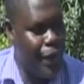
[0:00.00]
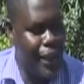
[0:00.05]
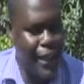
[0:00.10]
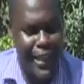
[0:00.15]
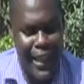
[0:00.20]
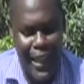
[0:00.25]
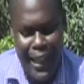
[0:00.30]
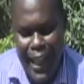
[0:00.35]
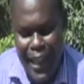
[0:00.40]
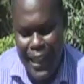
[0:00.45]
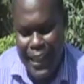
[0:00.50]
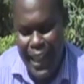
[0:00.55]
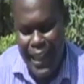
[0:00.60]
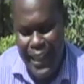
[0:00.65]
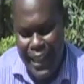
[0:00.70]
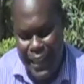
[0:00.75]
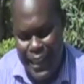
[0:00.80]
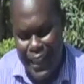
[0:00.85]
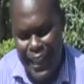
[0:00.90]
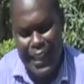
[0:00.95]
and
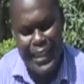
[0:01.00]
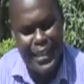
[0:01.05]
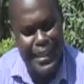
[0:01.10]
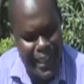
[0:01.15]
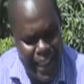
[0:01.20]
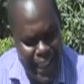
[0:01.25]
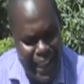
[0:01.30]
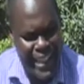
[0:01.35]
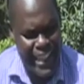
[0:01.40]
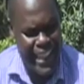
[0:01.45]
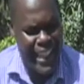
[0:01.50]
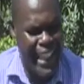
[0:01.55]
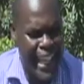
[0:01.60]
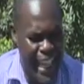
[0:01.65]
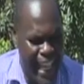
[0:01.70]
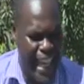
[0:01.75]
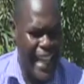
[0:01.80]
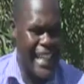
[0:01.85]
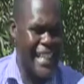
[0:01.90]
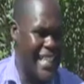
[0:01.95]
I think
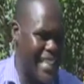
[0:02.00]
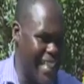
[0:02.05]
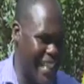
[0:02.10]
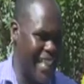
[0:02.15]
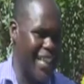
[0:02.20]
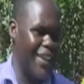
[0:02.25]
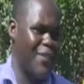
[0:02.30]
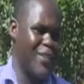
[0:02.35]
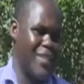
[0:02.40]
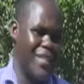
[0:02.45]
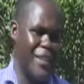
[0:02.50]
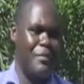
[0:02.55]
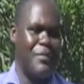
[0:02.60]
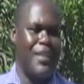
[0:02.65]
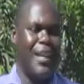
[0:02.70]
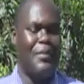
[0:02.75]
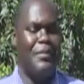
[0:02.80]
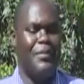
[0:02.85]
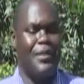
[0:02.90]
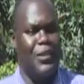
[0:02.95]
I'll stick there for some
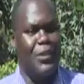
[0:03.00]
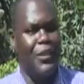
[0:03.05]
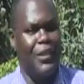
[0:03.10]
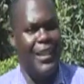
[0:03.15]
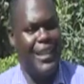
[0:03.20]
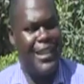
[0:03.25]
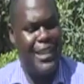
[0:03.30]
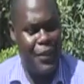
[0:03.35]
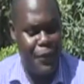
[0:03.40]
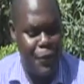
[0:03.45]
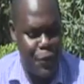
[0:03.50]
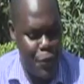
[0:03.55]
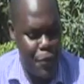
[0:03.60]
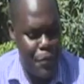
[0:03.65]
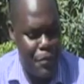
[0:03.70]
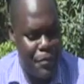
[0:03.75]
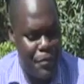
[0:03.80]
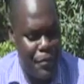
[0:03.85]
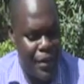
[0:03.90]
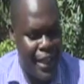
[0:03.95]
time, is called Indra
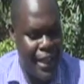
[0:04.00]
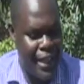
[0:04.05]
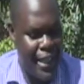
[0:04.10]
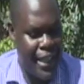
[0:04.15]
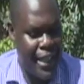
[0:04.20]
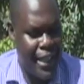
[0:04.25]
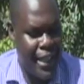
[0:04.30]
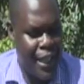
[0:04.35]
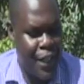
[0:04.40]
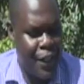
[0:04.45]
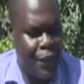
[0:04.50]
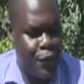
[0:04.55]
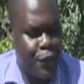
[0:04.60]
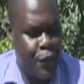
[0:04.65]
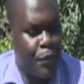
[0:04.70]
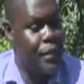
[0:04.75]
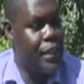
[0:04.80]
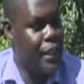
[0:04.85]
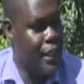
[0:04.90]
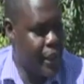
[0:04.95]
from
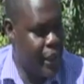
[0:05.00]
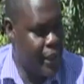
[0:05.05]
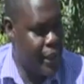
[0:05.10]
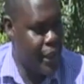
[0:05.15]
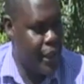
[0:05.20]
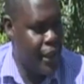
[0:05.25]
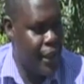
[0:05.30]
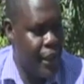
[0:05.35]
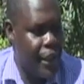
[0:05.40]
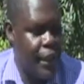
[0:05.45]
Syngenta.